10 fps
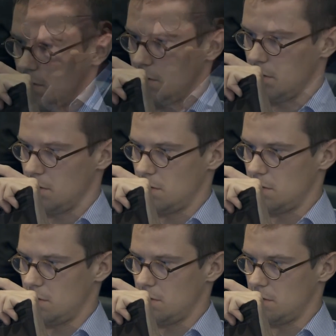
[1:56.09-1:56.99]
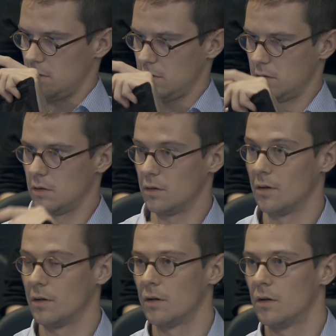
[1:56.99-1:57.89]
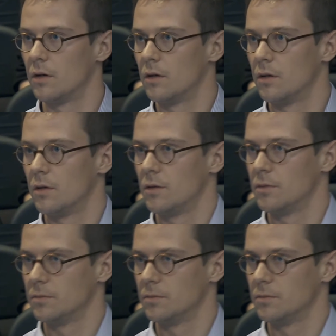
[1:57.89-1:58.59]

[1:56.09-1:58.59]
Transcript: uh, Veturi Venture Accelerator, uh,